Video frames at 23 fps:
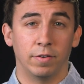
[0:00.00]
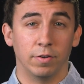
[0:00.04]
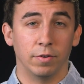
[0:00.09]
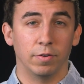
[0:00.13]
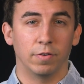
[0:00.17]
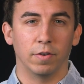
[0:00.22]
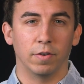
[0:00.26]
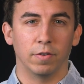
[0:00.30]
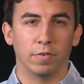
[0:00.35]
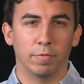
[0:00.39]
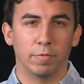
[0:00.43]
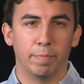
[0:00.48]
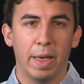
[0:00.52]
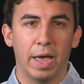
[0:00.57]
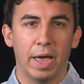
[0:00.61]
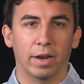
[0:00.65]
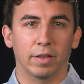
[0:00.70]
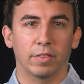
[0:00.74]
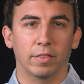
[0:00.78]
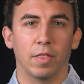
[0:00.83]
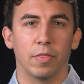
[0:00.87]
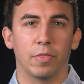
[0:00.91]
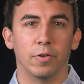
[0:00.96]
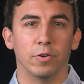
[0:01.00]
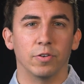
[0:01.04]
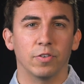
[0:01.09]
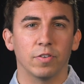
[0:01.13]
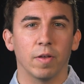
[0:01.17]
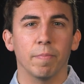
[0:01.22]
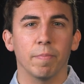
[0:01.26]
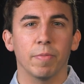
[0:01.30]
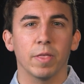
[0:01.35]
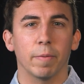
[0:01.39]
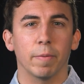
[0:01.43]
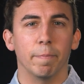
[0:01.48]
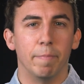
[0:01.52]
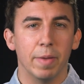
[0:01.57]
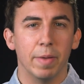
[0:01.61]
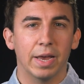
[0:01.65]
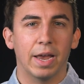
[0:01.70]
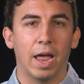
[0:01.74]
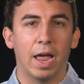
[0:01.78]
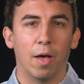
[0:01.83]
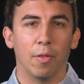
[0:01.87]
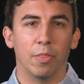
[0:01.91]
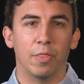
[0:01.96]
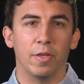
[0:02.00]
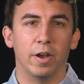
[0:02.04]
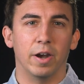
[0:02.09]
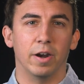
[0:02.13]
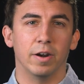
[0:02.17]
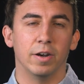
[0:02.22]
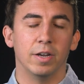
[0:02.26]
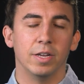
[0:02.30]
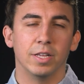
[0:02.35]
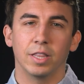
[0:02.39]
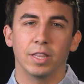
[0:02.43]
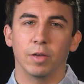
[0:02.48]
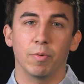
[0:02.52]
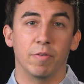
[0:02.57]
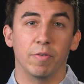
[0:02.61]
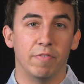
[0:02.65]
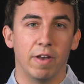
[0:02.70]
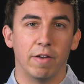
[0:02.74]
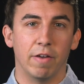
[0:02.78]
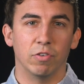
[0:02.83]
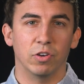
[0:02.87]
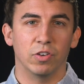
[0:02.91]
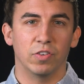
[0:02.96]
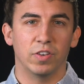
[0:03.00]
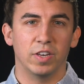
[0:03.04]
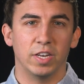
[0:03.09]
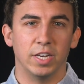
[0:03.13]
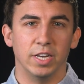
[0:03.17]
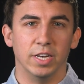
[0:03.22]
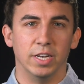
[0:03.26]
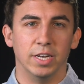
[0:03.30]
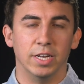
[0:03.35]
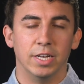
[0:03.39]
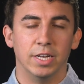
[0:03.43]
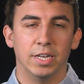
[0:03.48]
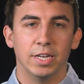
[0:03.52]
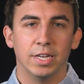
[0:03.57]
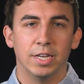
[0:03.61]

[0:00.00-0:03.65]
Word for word: to suspect that there's something big out there that we've never seen.